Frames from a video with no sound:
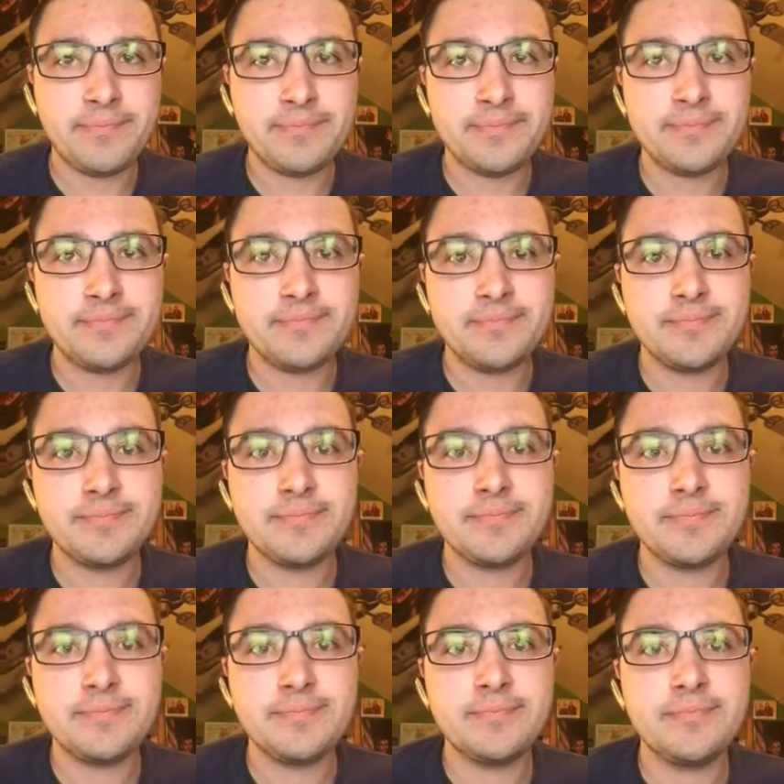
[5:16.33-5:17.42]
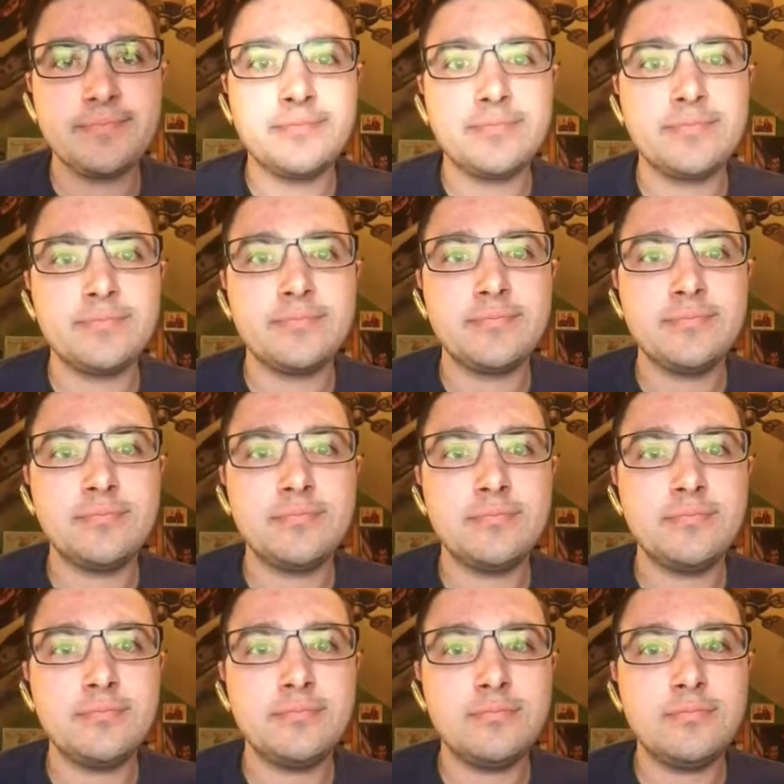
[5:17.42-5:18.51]

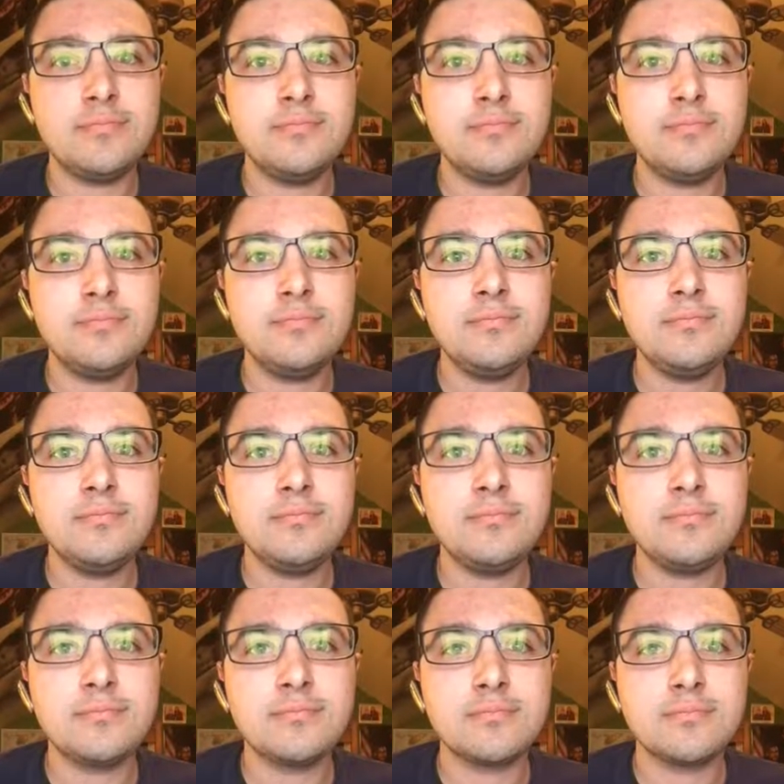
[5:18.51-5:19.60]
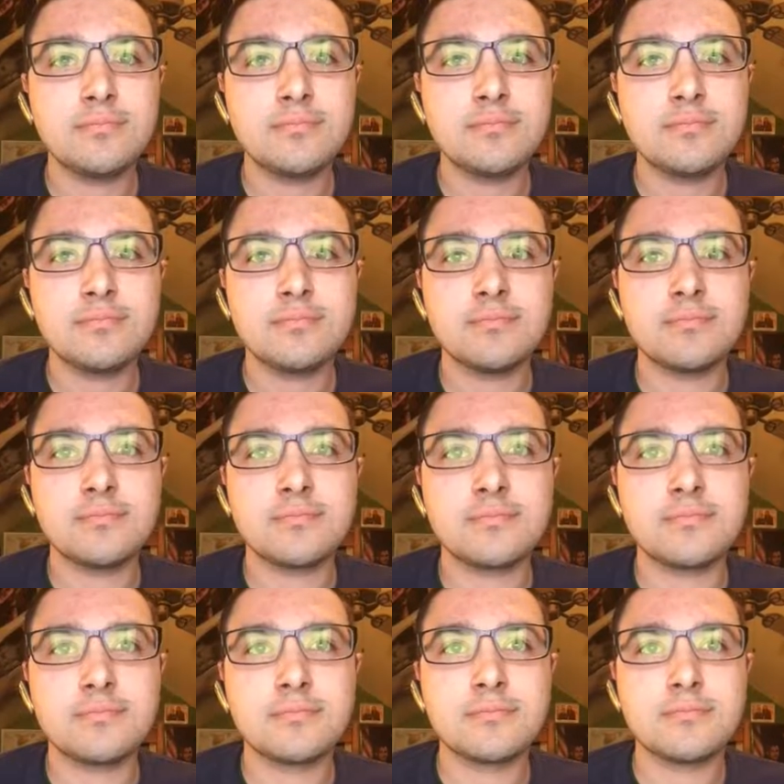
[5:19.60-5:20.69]

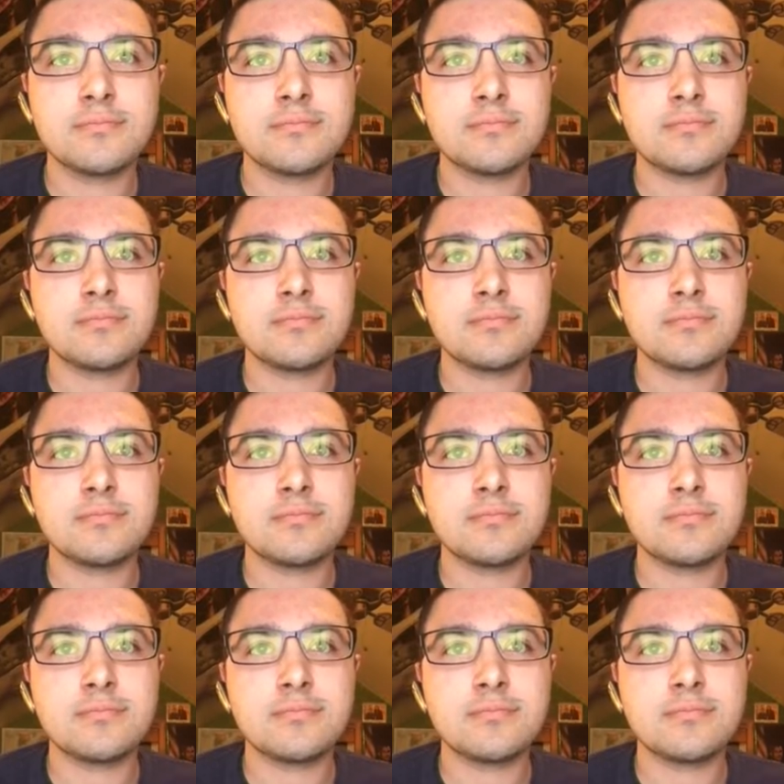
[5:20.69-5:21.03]
Nobody speaks.